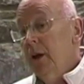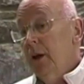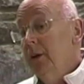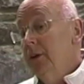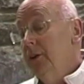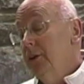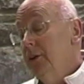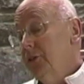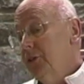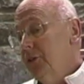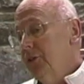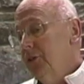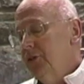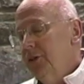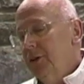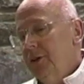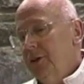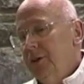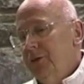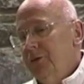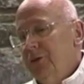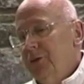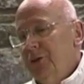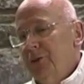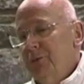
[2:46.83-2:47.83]
And it's a
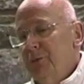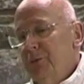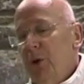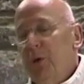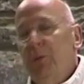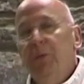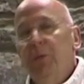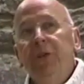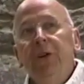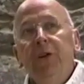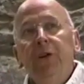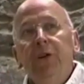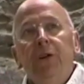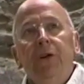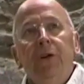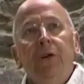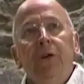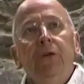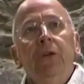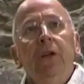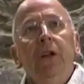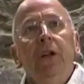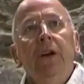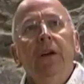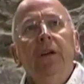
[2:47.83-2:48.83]
significant moment in our
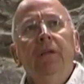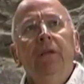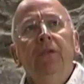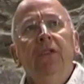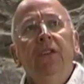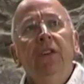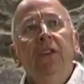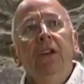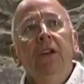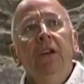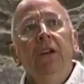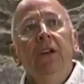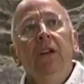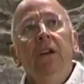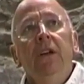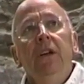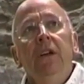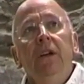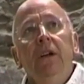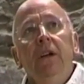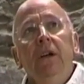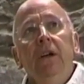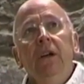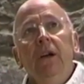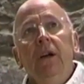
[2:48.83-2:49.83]
own lives.
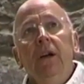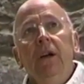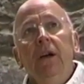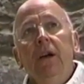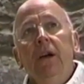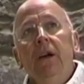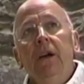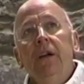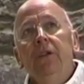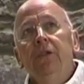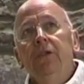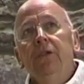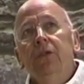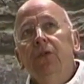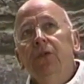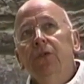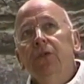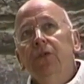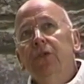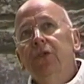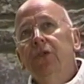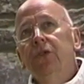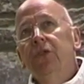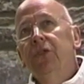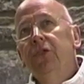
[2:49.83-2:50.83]
And of
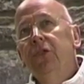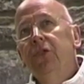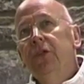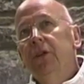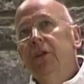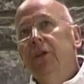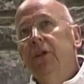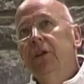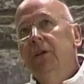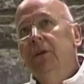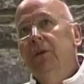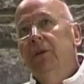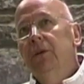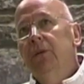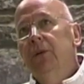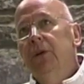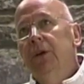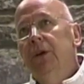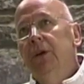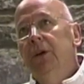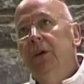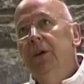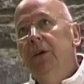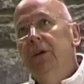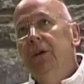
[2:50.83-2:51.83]
course,
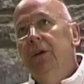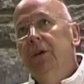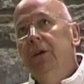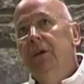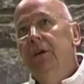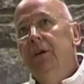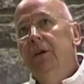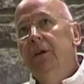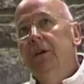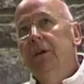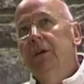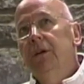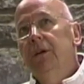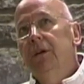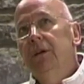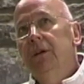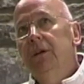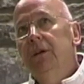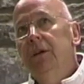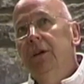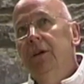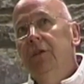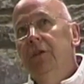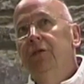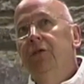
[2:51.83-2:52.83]
we
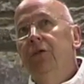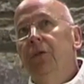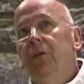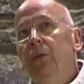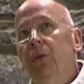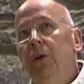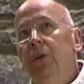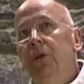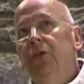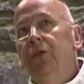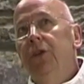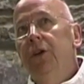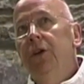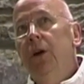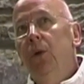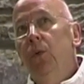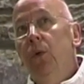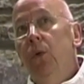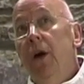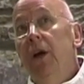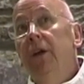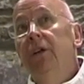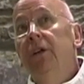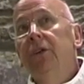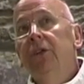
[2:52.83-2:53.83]
live with the
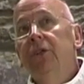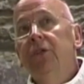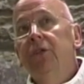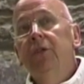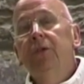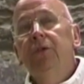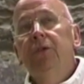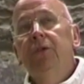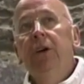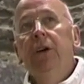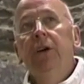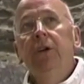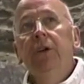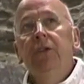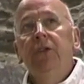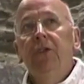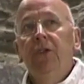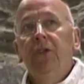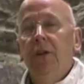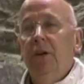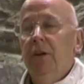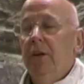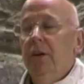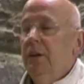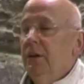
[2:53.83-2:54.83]
awareness of death
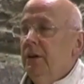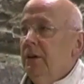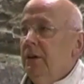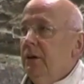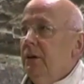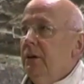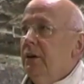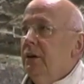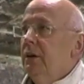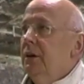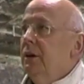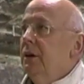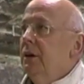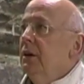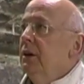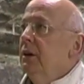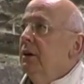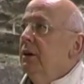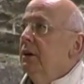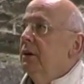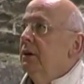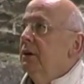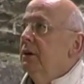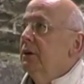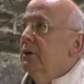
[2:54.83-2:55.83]

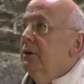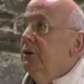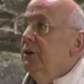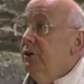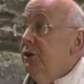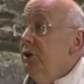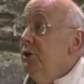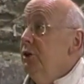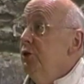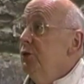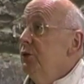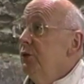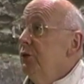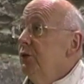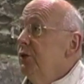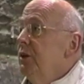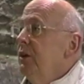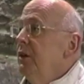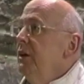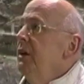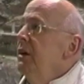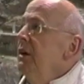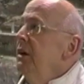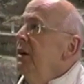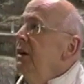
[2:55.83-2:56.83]

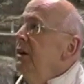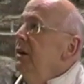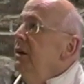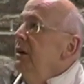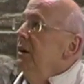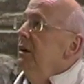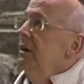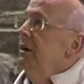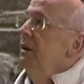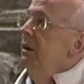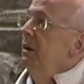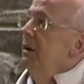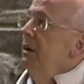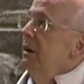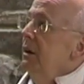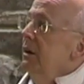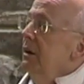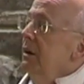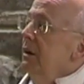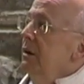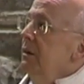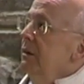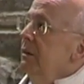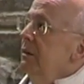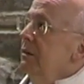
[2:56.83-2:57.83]
continuously.
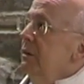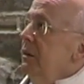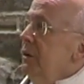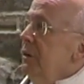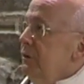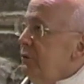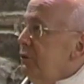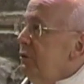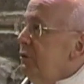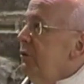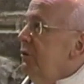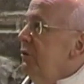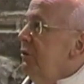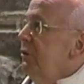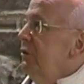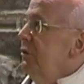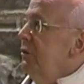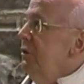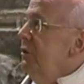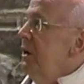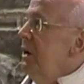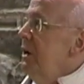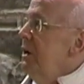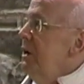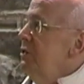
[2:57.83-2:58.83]
After a
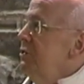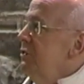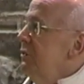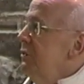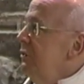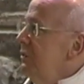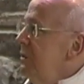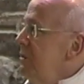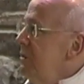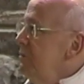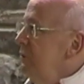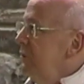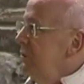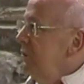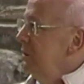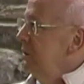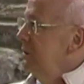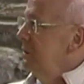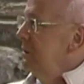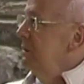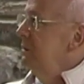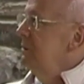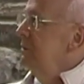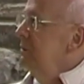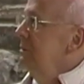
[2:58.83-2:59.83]
certain age, it seems
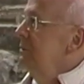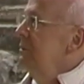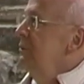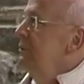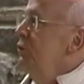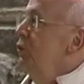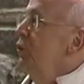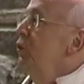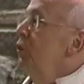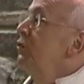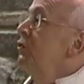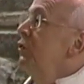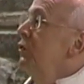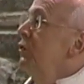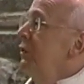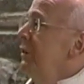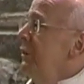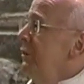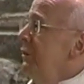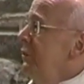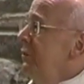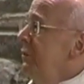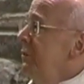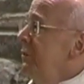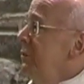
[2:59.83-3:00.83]
to dawn on
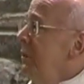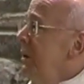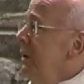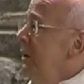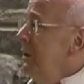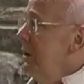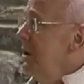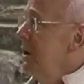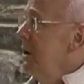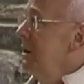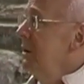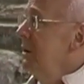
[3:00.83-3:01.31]
us quite